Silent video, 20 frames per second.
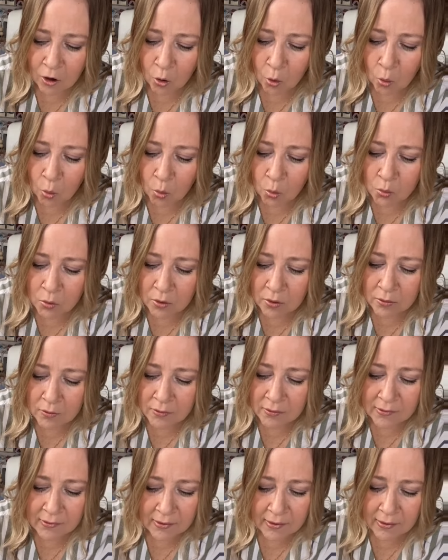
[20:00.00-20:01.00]
gold.
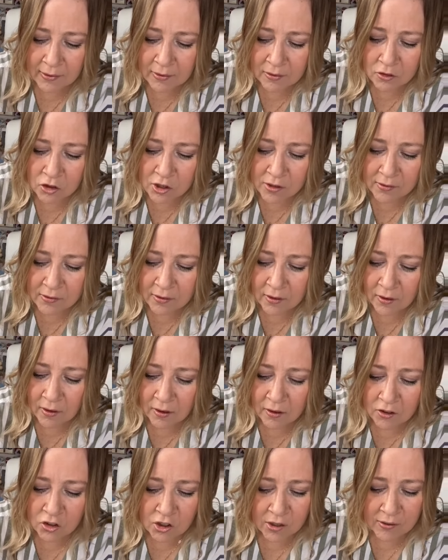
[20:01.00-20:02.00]
See, it just
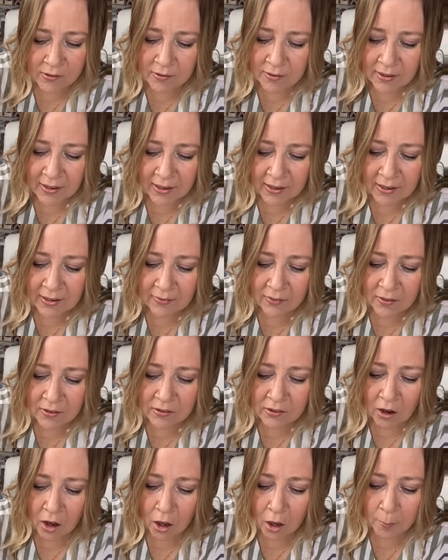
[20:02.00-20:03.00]
hitting the
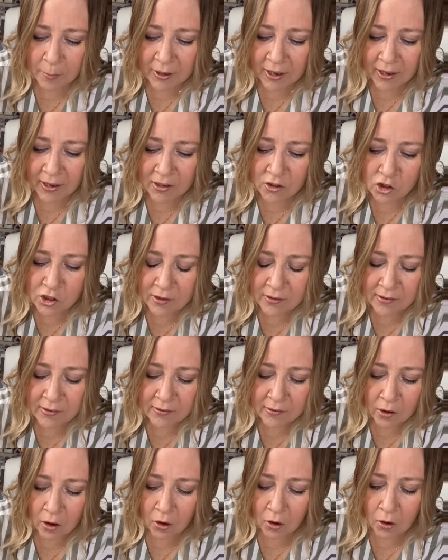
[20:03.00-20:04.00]
top edges
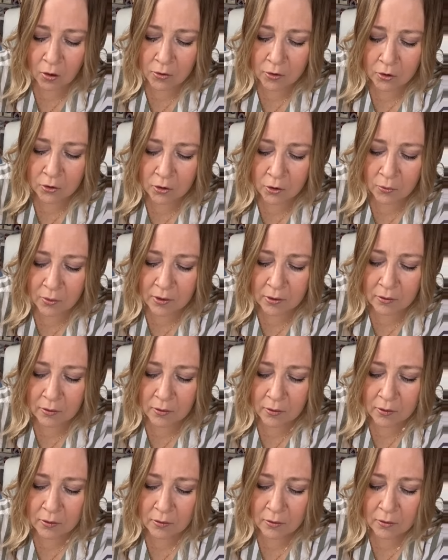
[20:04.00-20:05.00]
is all you're doing.
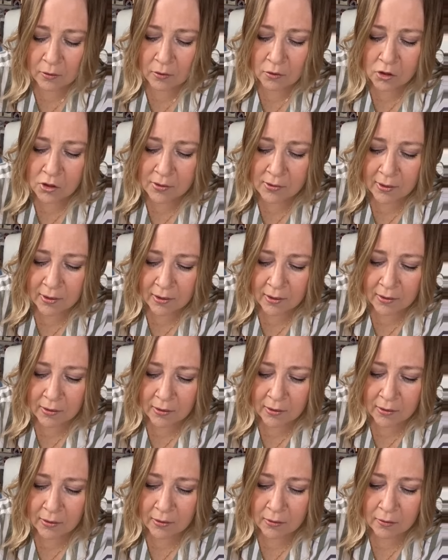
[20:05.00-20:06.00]
Just
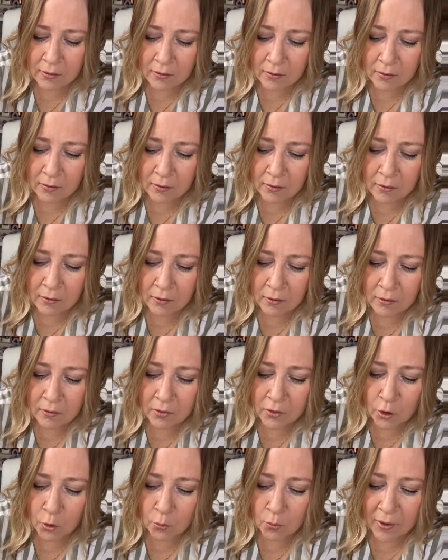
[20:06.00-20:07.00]
hitting
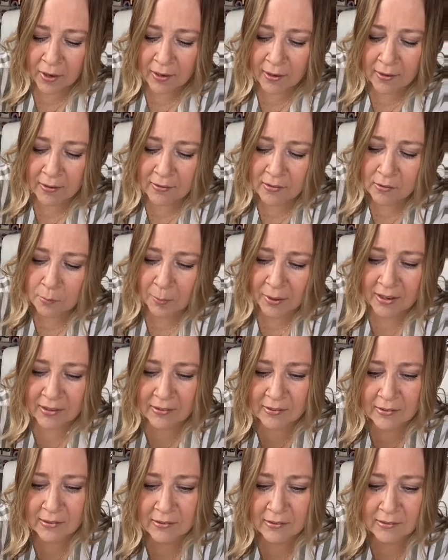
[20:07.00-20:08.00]
the raised
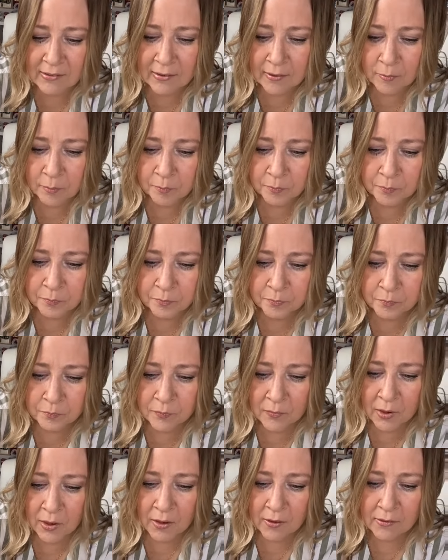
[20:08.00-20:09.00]
pieces.
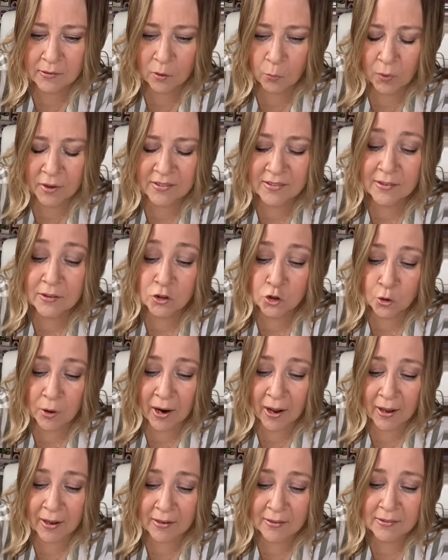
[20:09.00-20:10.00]
So once it
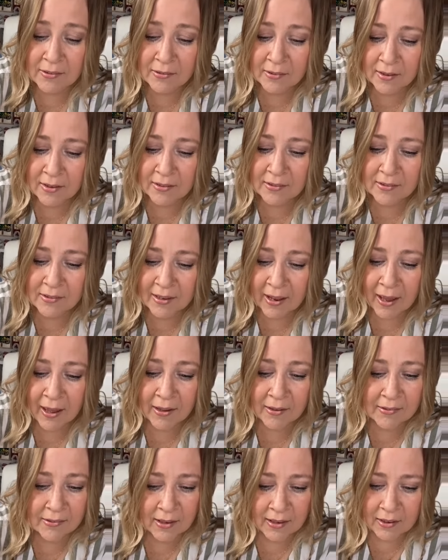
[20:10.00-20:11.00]
dries, it's
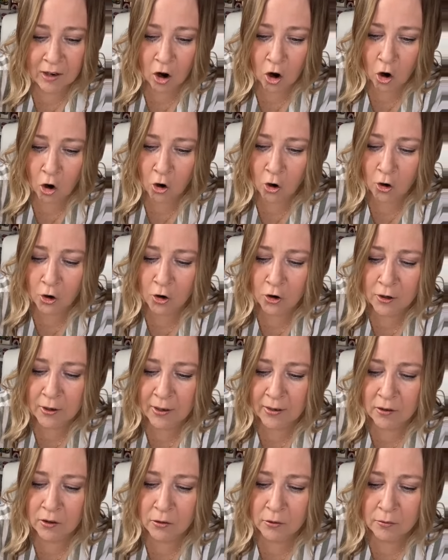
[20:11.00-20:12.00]
nice and hard
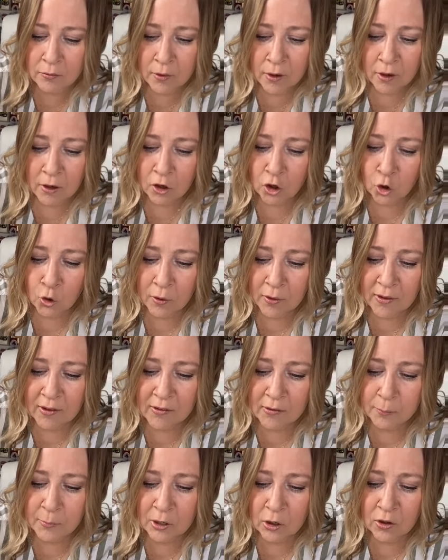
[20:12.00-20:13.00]
and
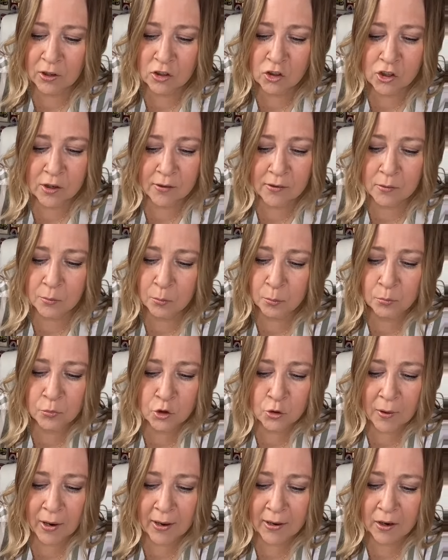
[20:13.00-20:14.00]
crisp. You can just
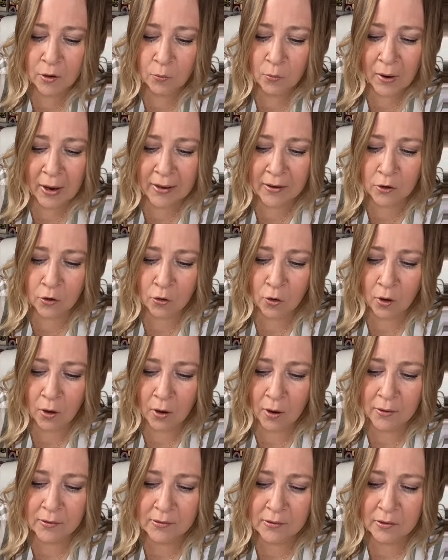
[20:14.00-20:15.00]
drag it right
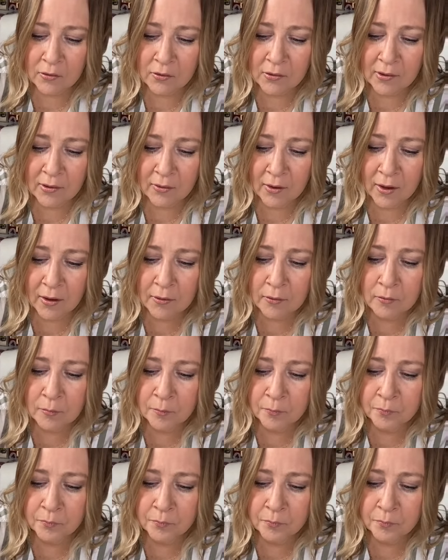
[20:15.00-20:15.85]
across. You see that?